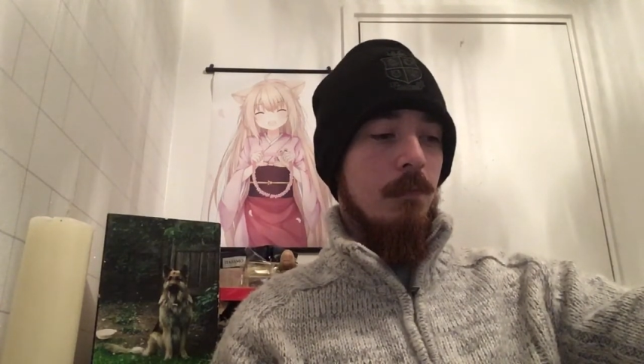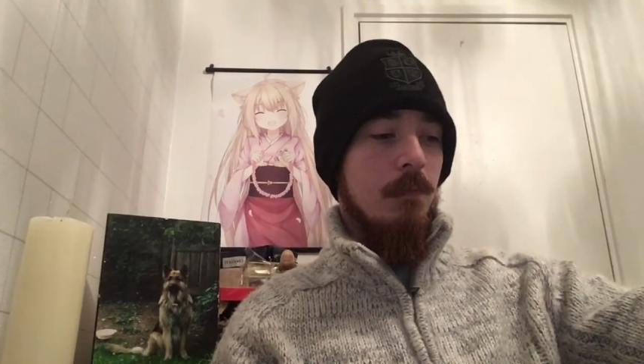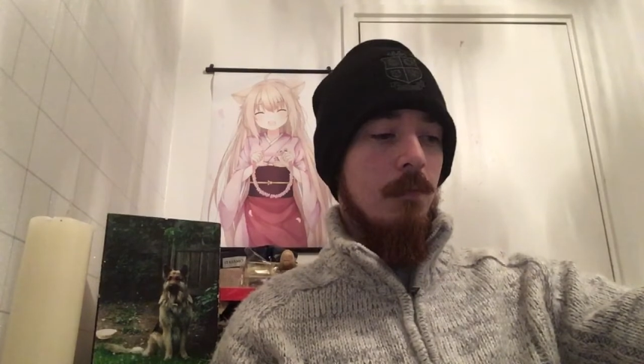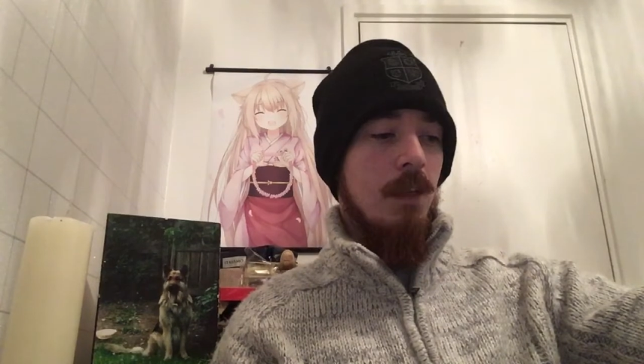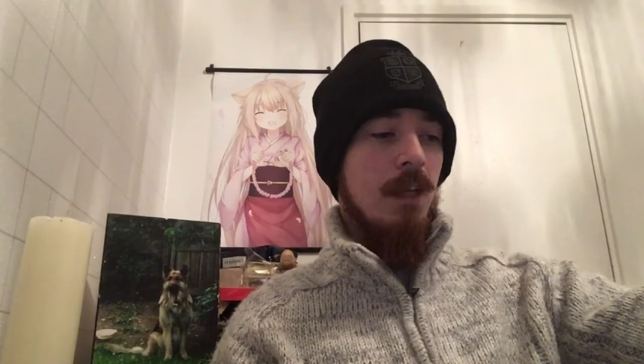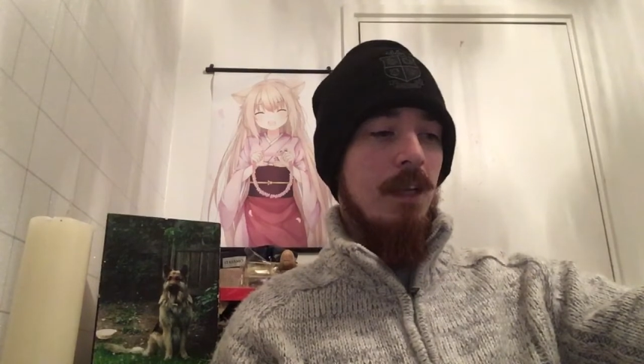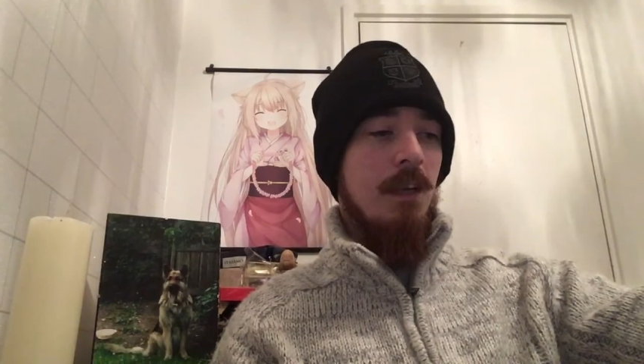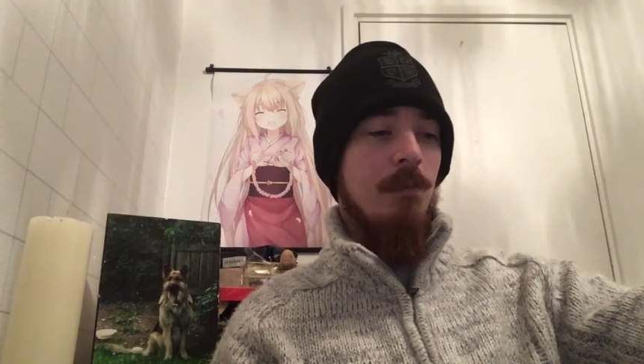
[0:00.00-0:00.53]

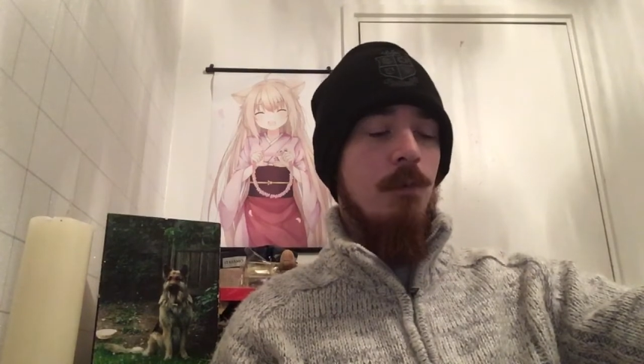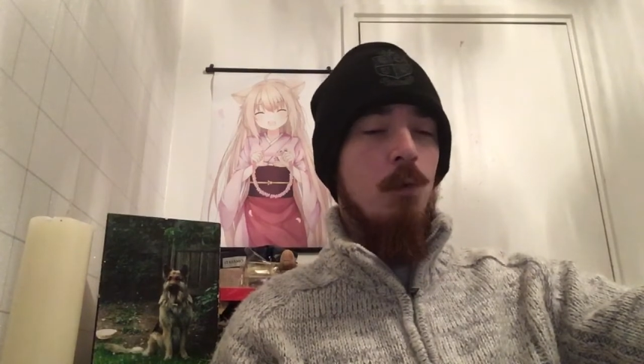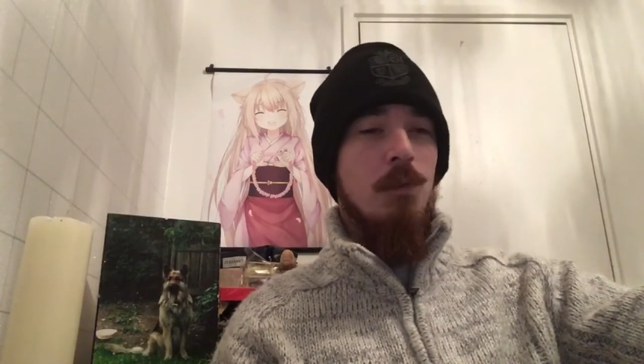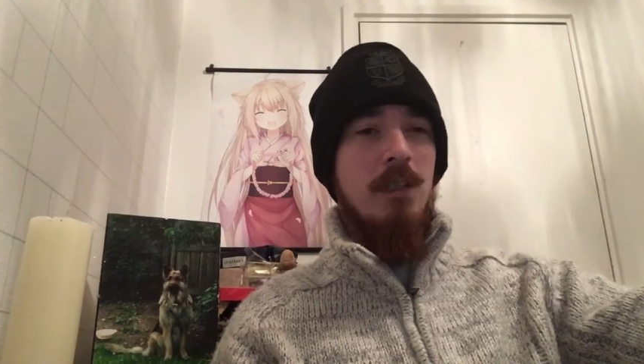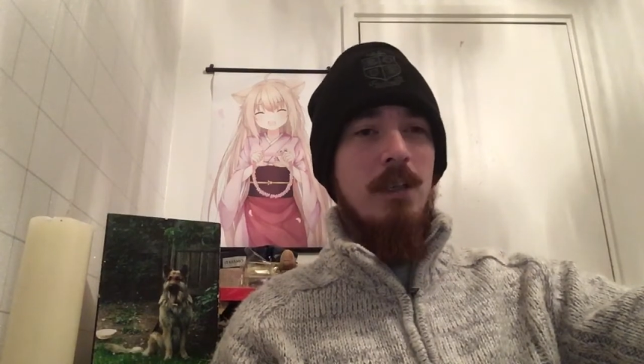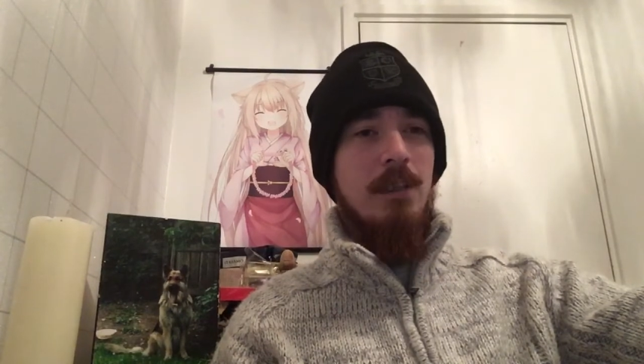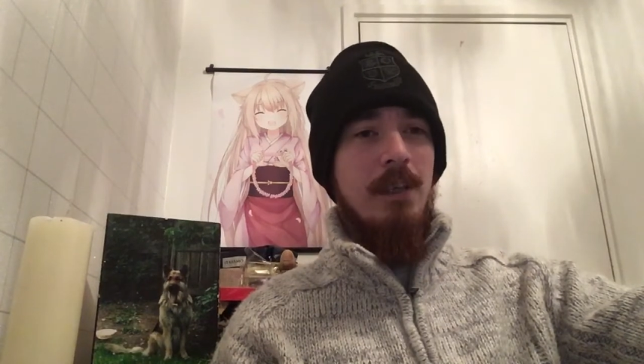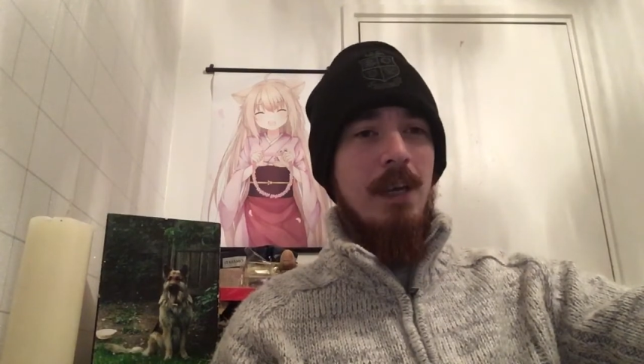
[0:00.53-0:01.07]
it like falls
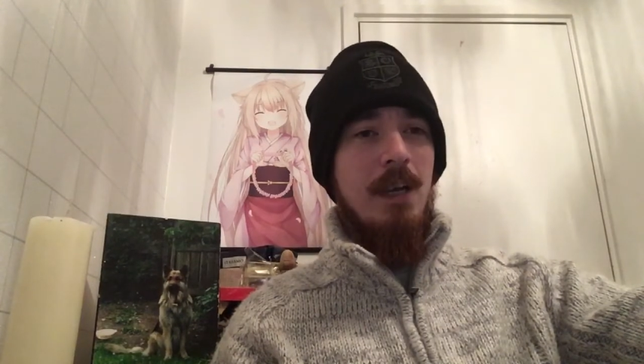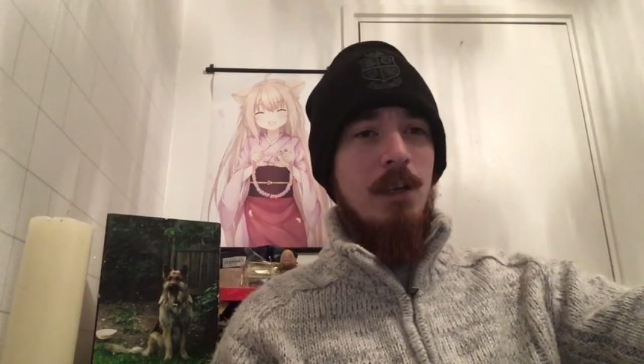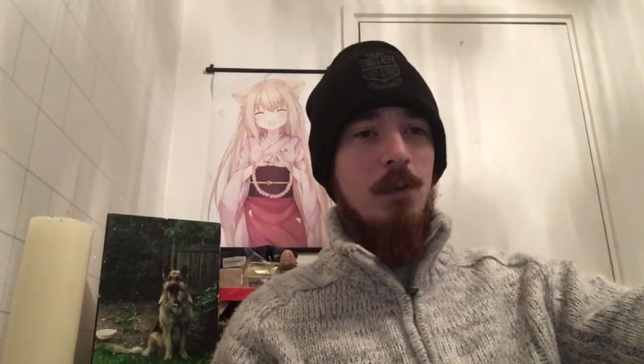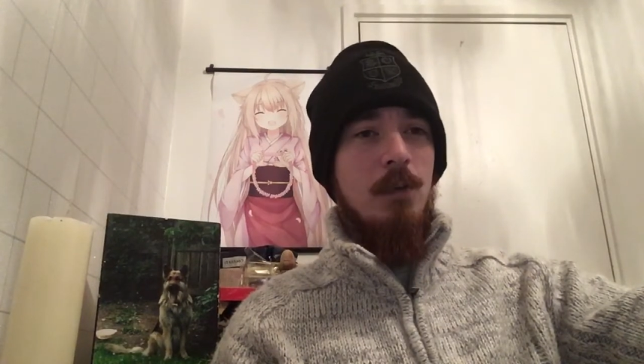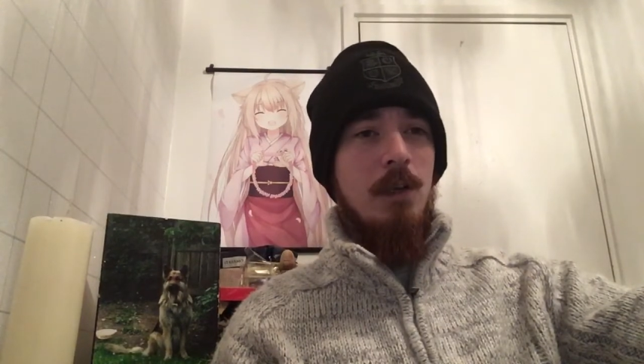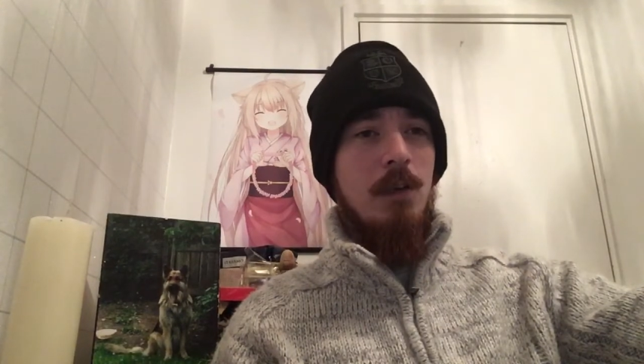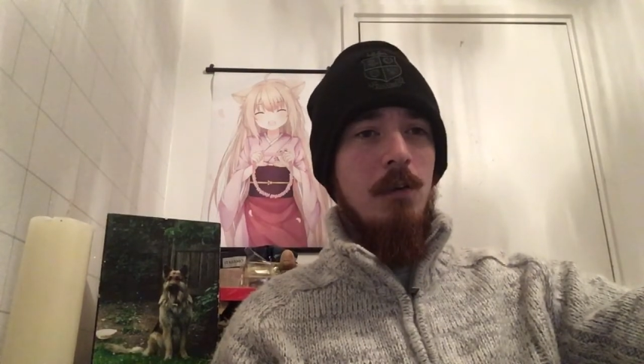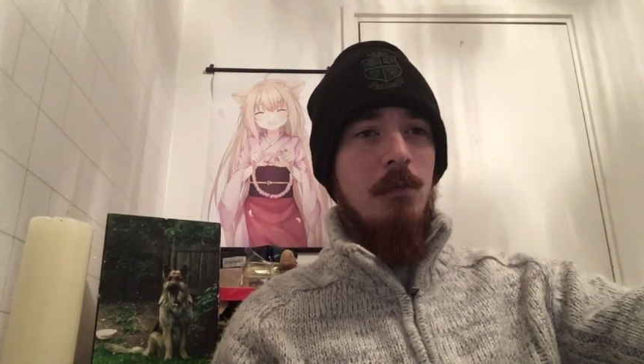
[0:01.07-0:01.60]
out the
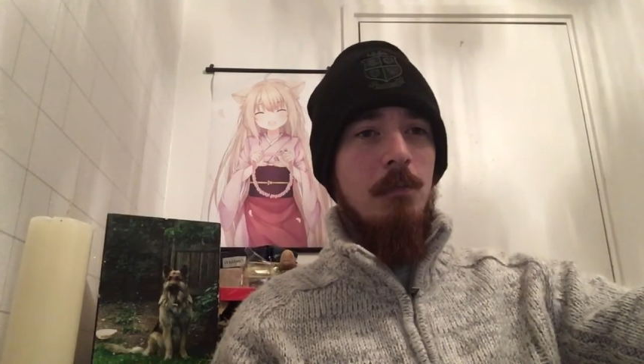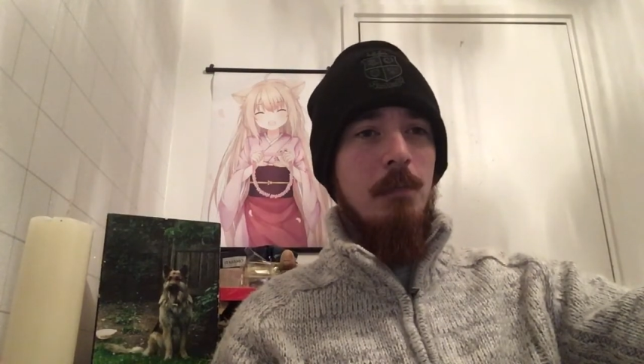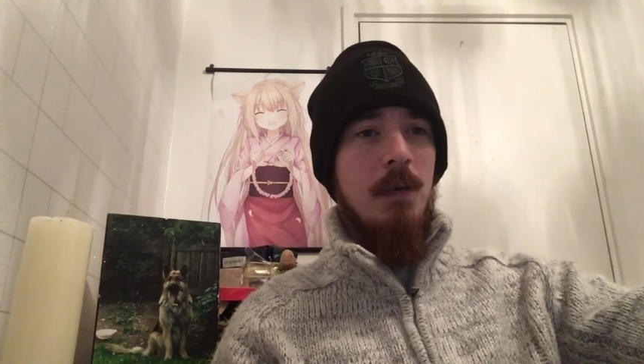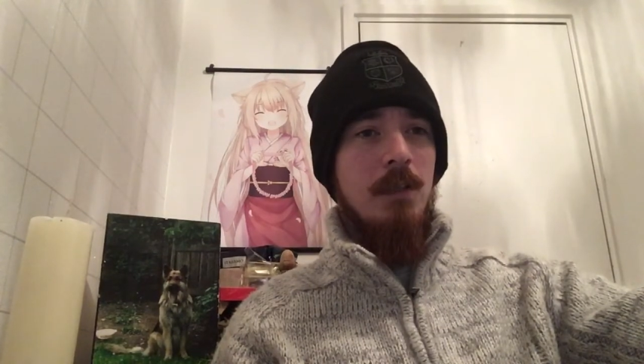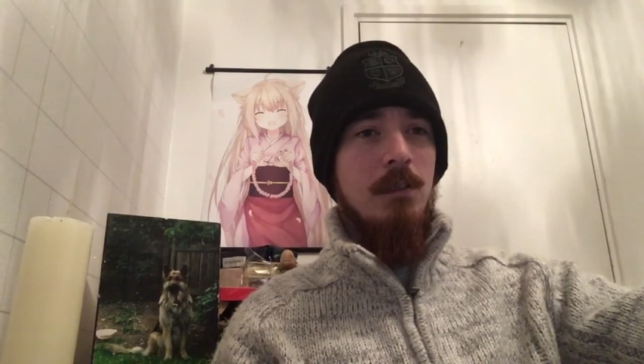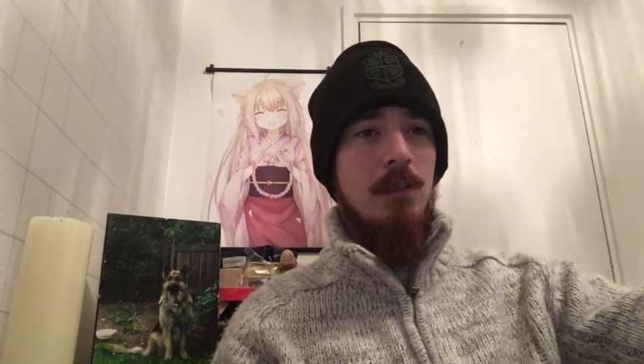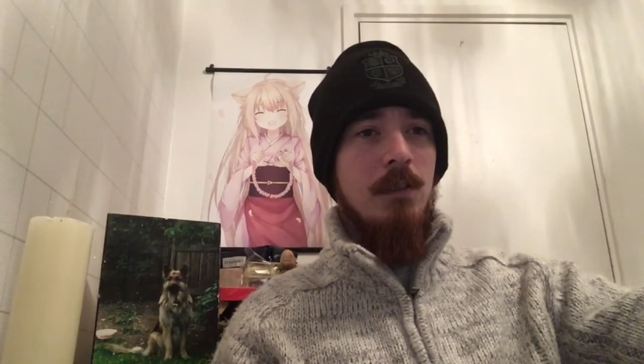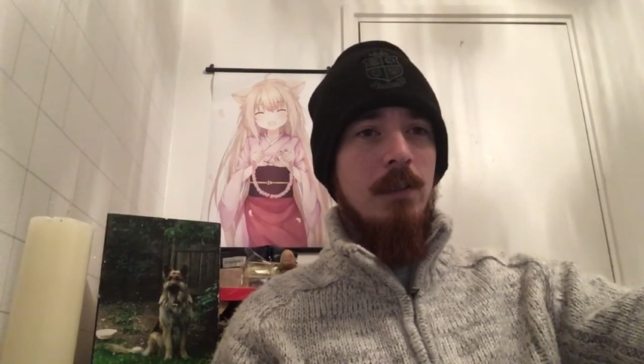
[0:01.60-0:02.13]
category of
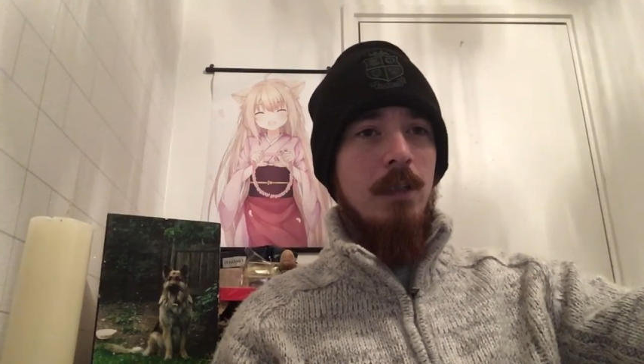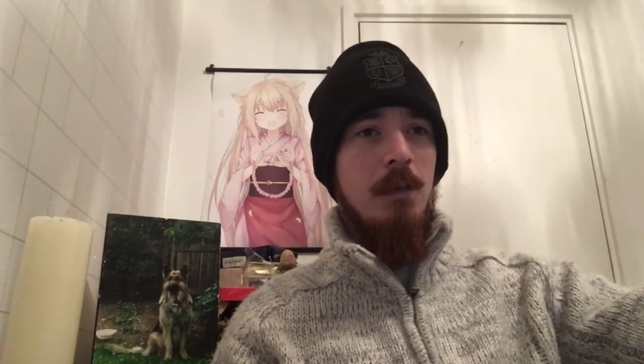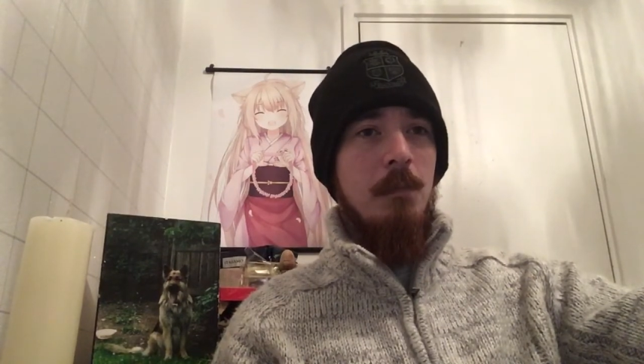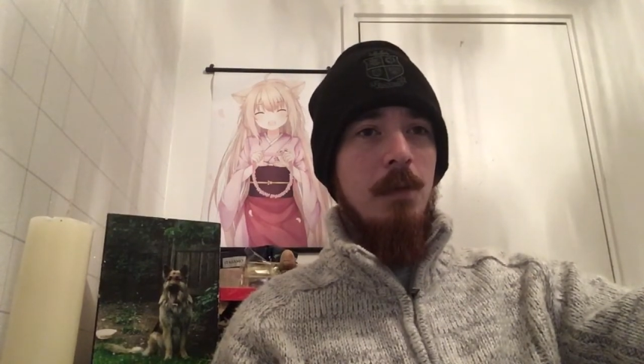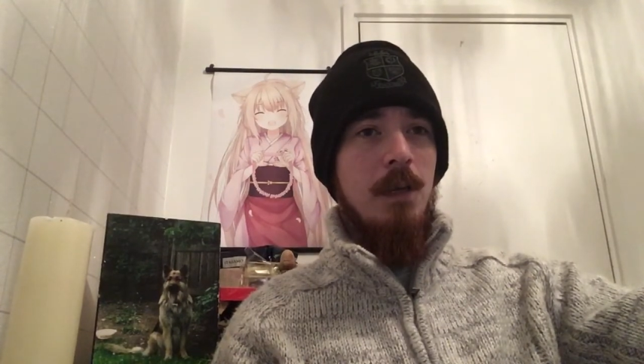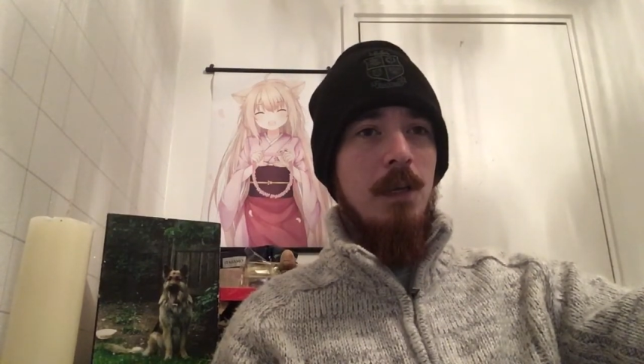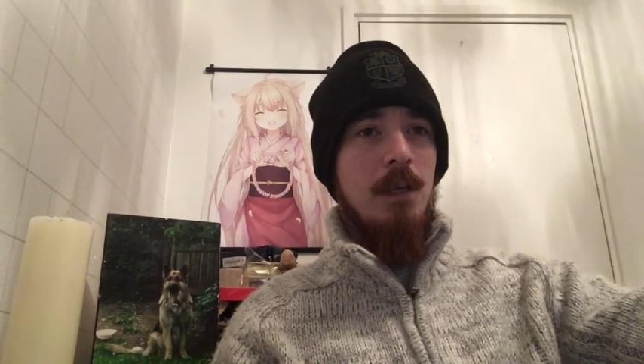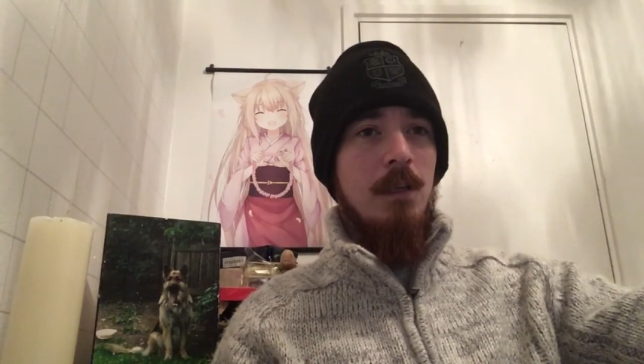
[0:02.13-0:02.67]
basically
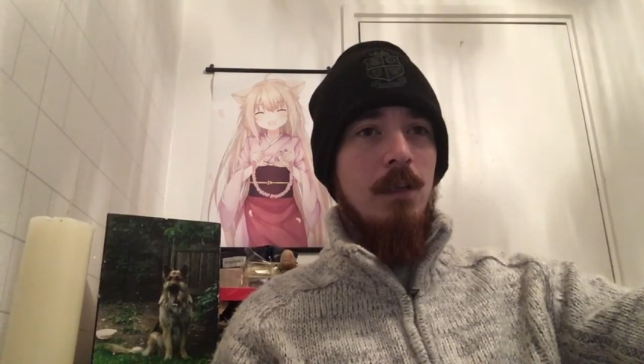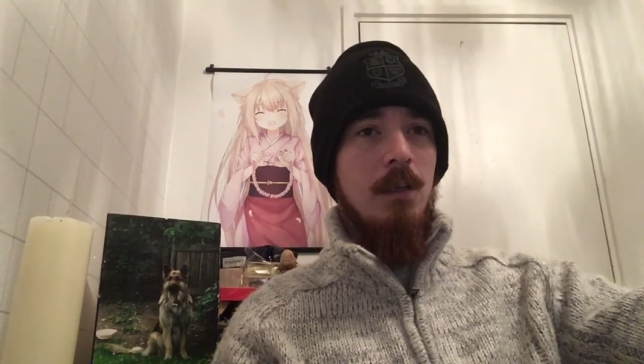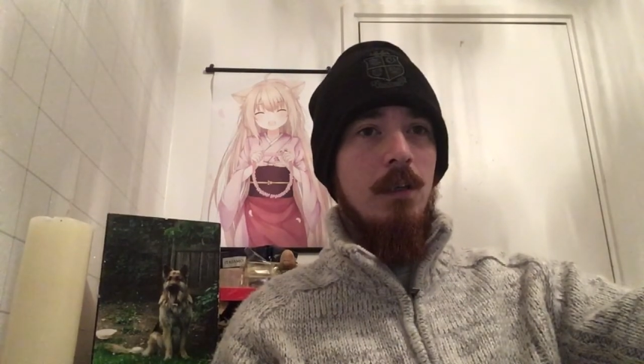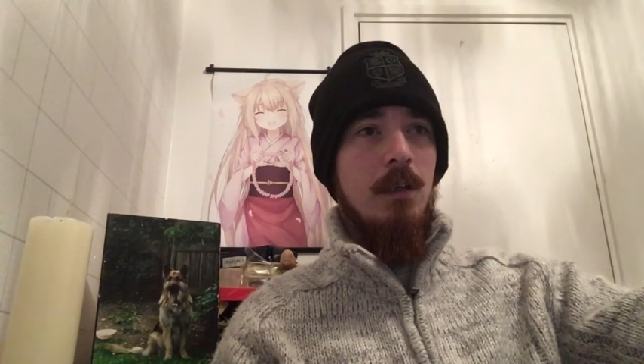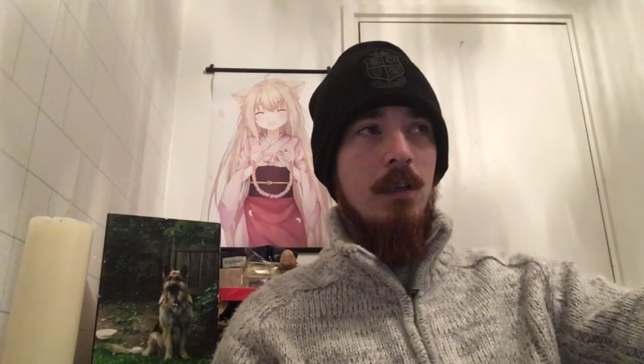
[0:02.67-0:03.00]
being